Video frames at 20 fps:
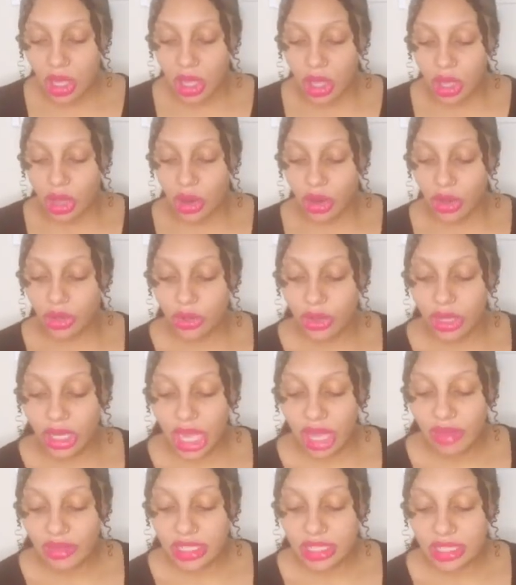or you could have
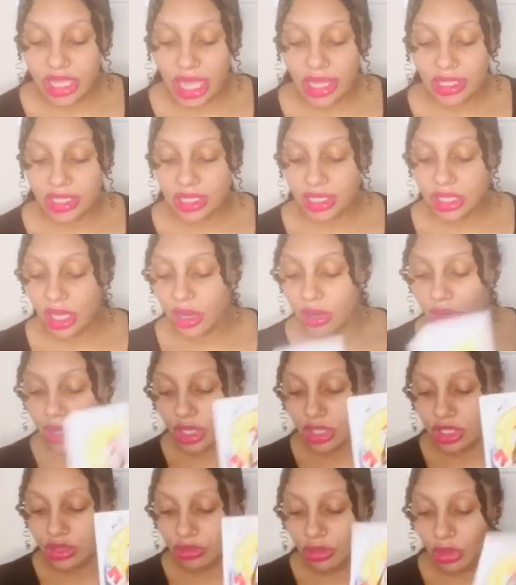a
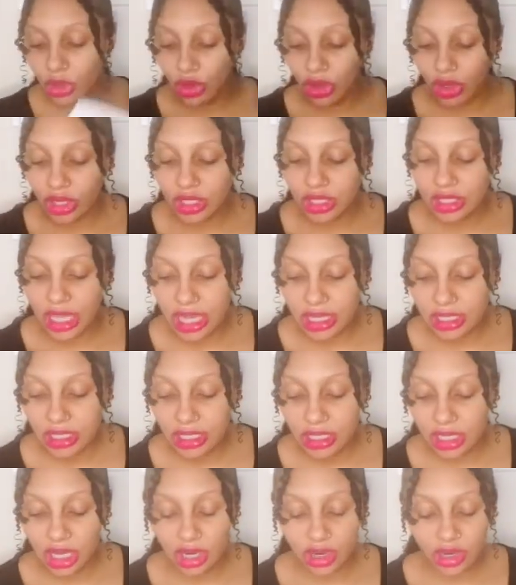Sagittarius moon or
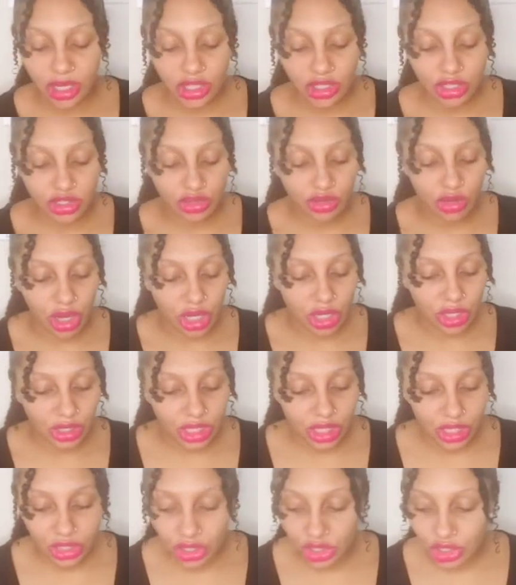Sagittarius strongly
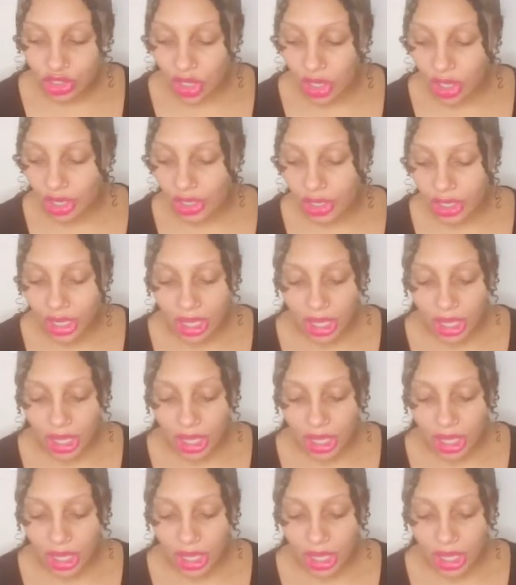in your chart.